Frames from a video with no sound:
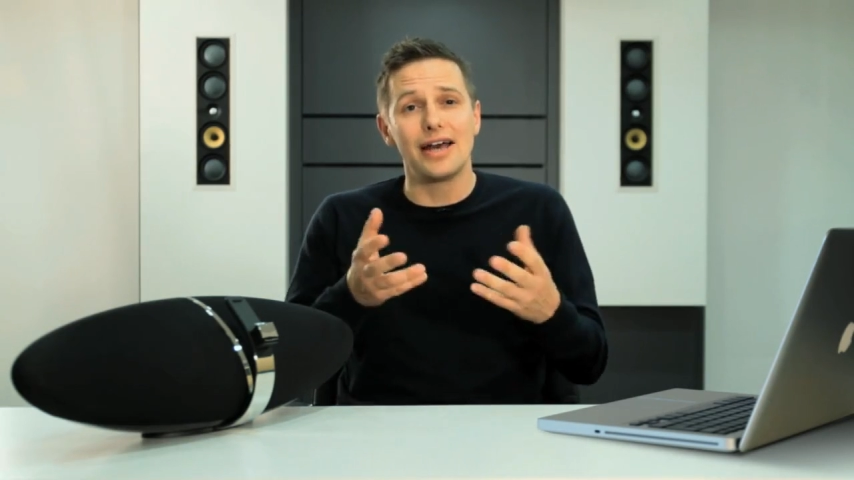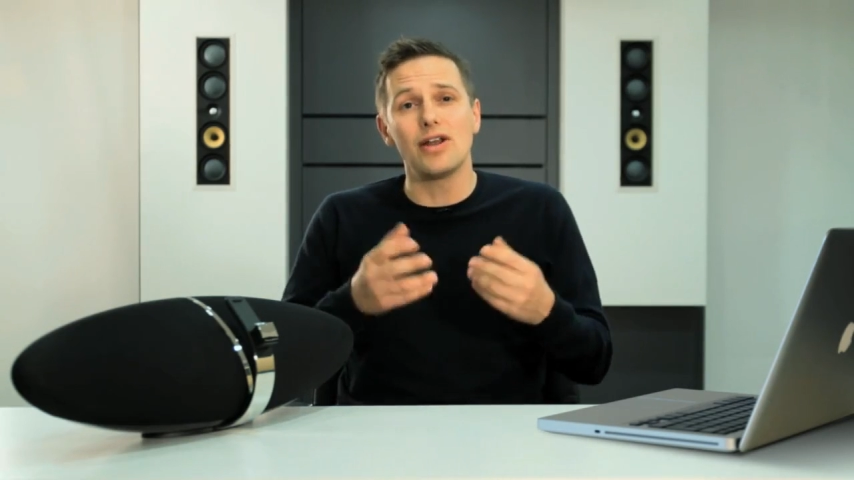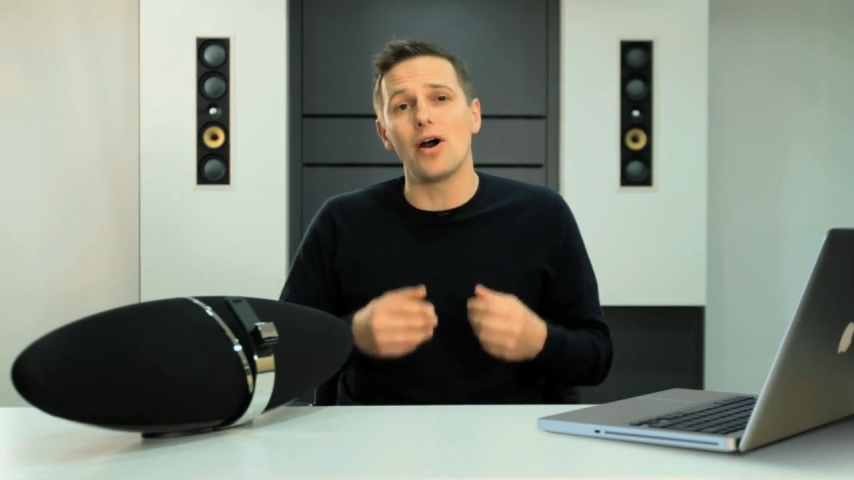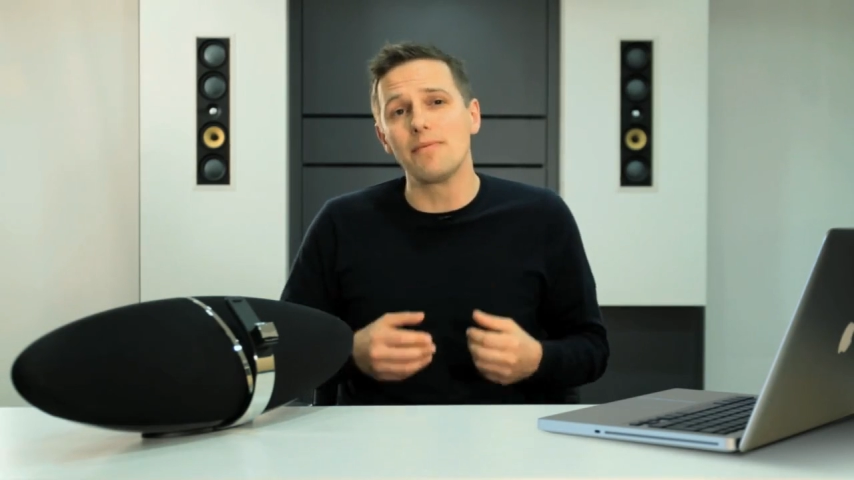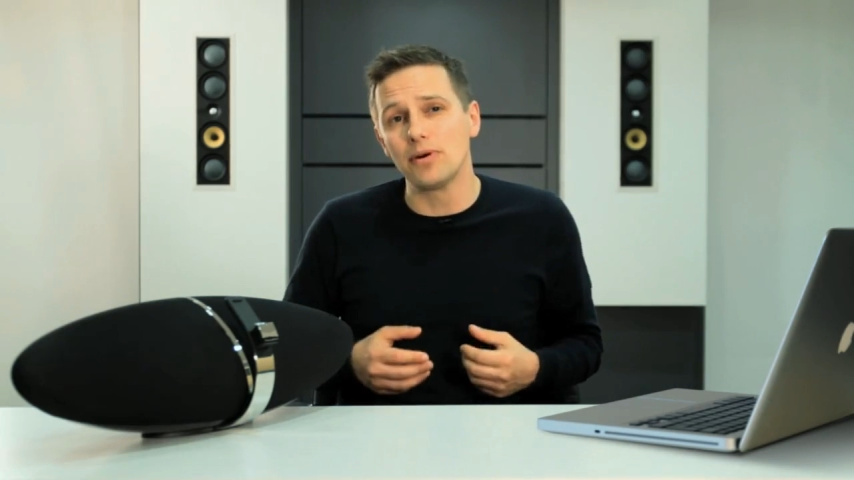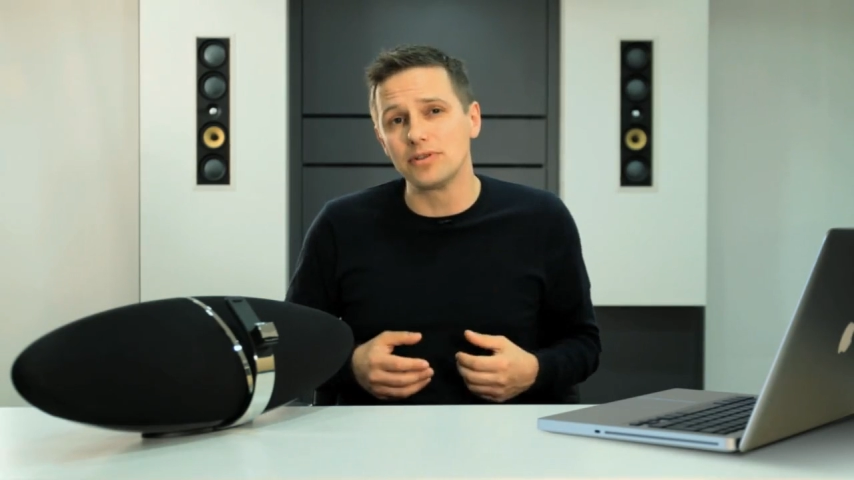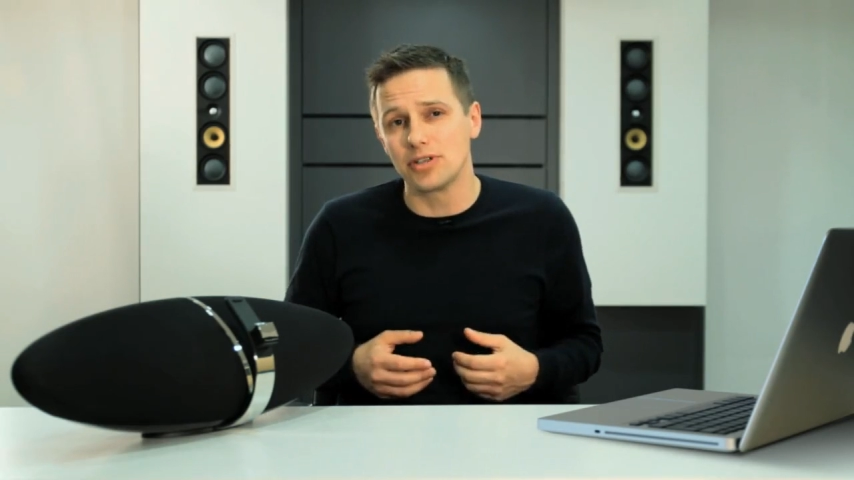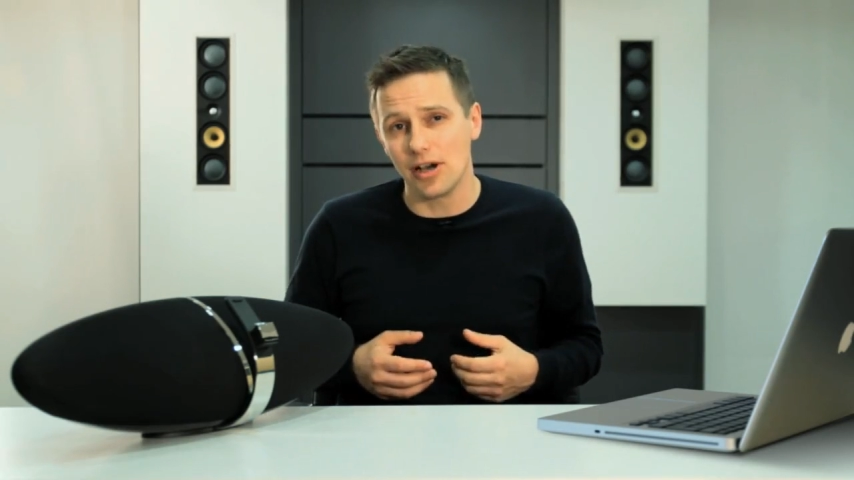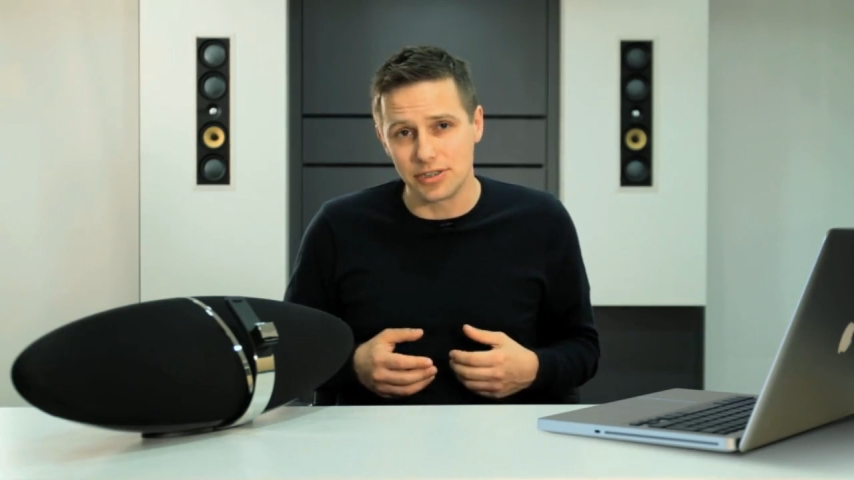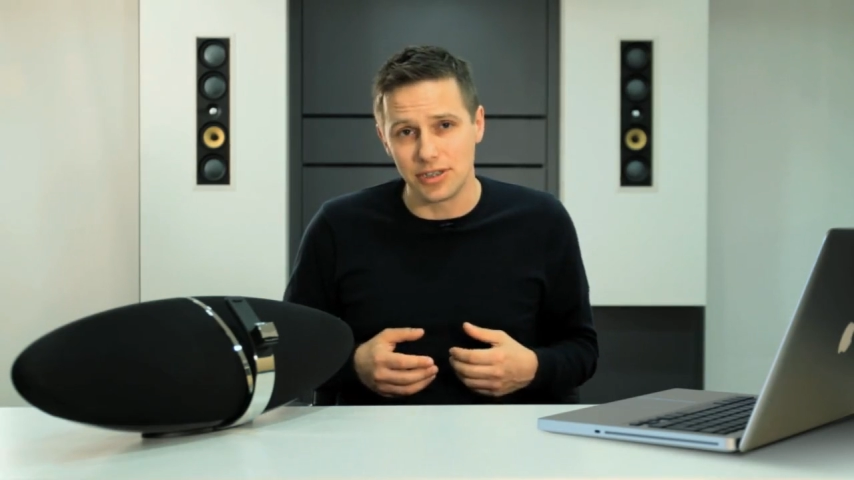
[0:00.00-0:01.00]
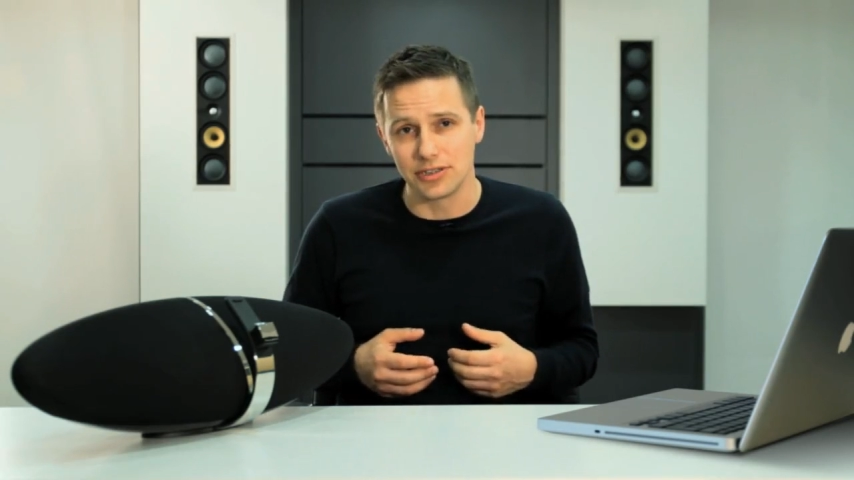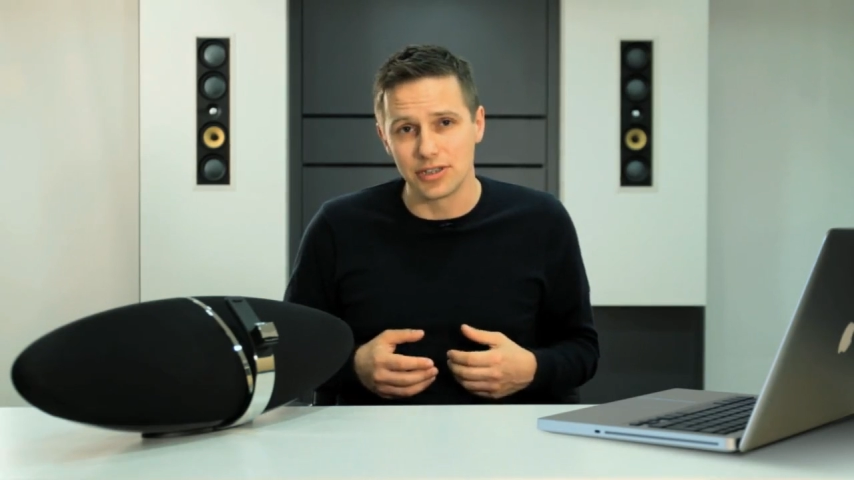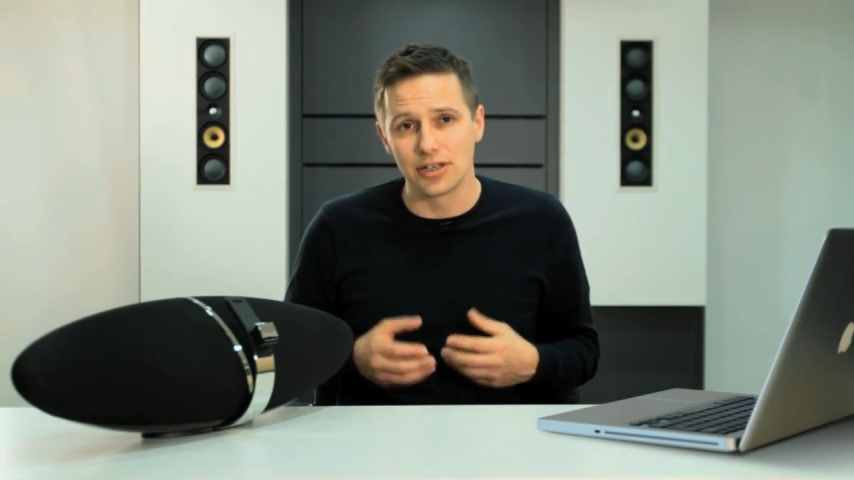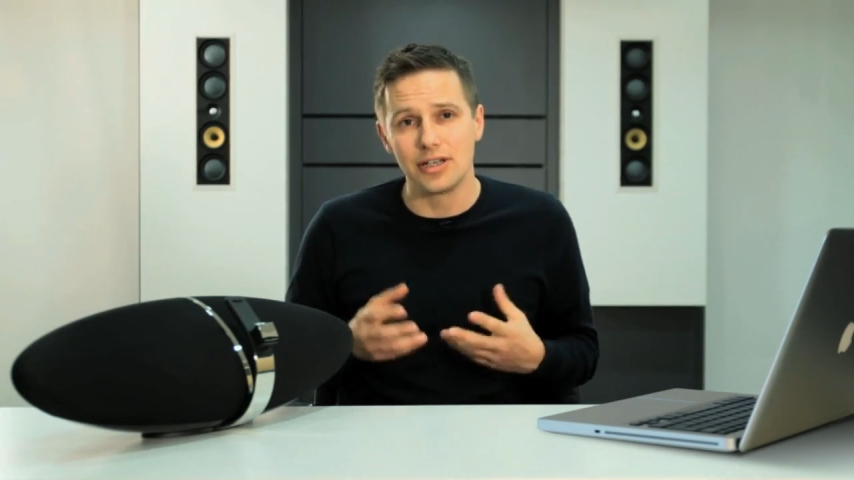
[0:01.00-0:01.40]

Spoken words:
and iPod Touches